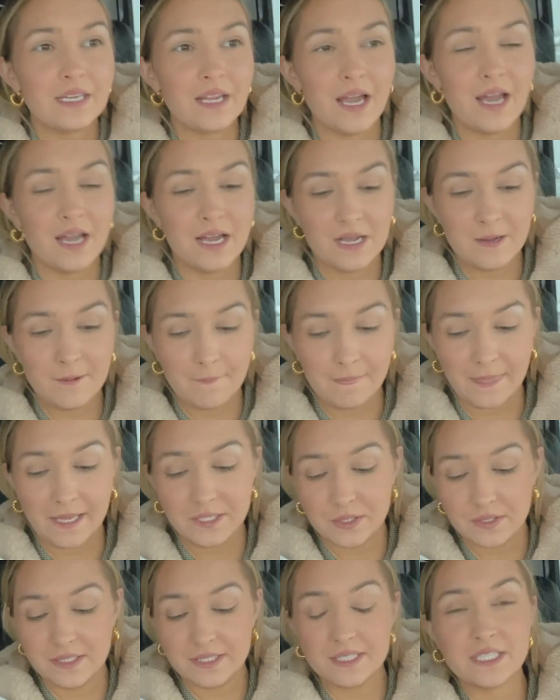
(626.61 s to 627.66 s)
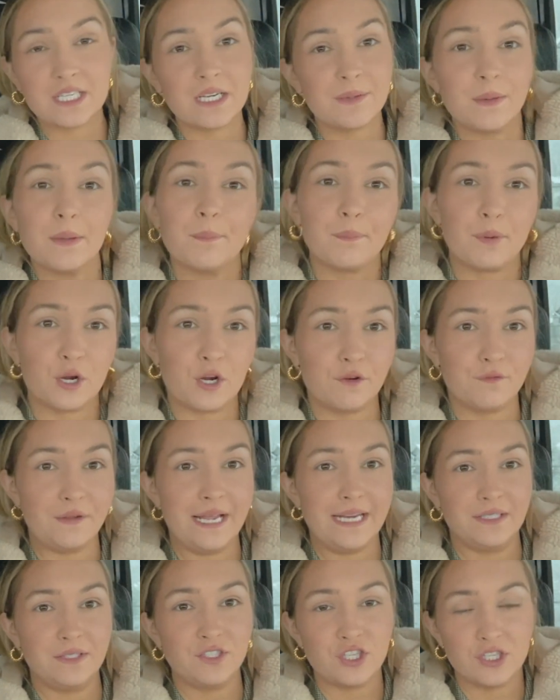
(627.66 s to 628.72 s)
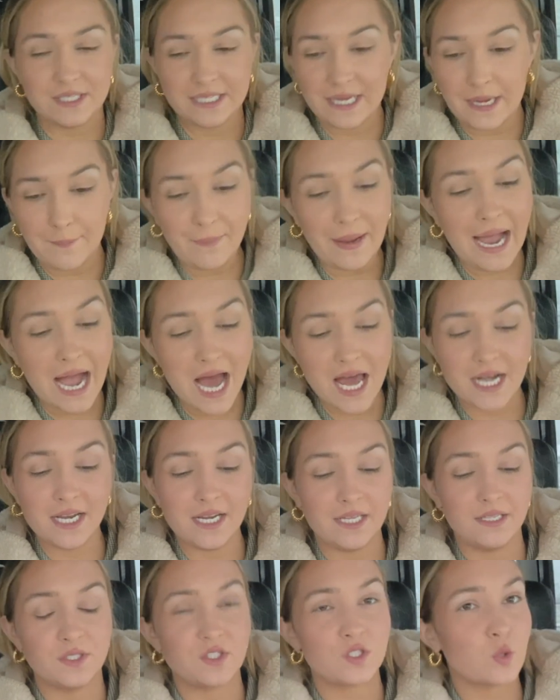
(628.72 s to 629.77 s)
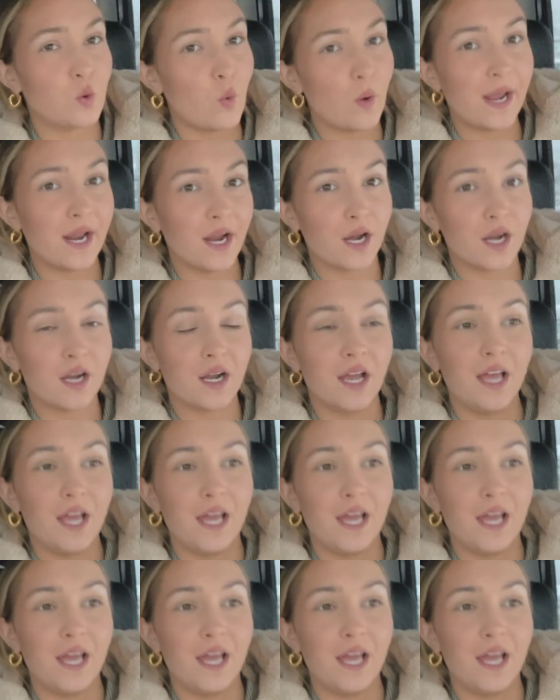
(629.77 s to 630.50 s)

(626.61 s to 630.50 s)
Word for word: Um, and so this is gonna be perfect. It's just like padded and square.